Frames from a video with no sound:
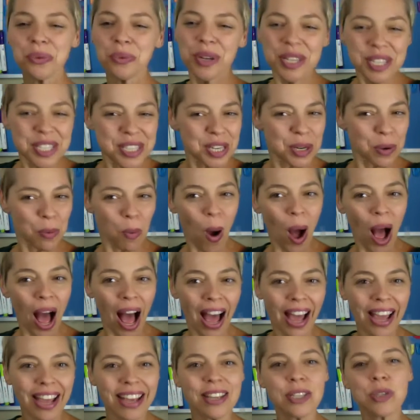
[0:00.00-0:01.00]
reason
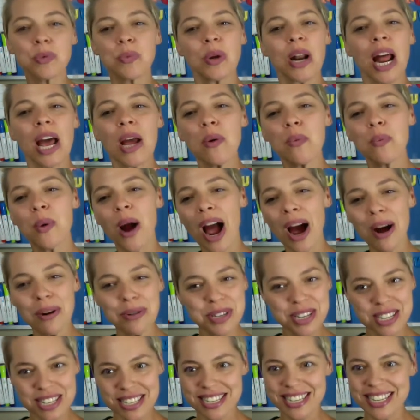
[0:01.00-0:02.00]
why is when I round
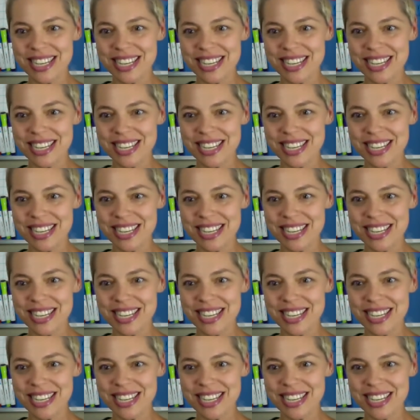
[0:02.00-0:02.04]
to the